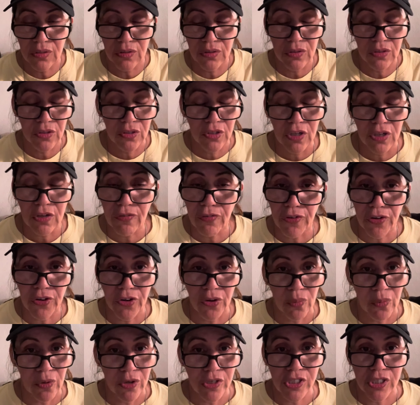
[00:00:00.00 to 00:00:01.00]
look for
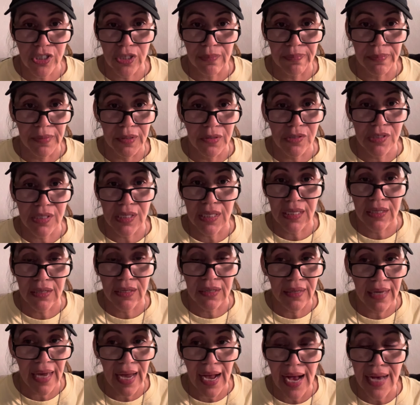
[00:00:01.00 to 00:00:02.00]
your worship music.
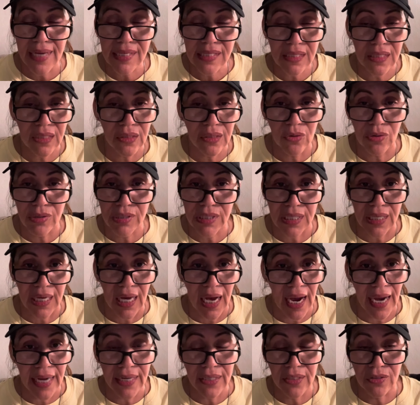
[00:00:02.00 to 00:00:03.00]
Ask the Lord to
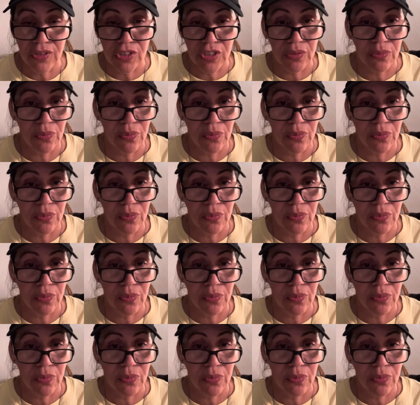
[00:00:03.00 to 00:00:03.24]
guide you to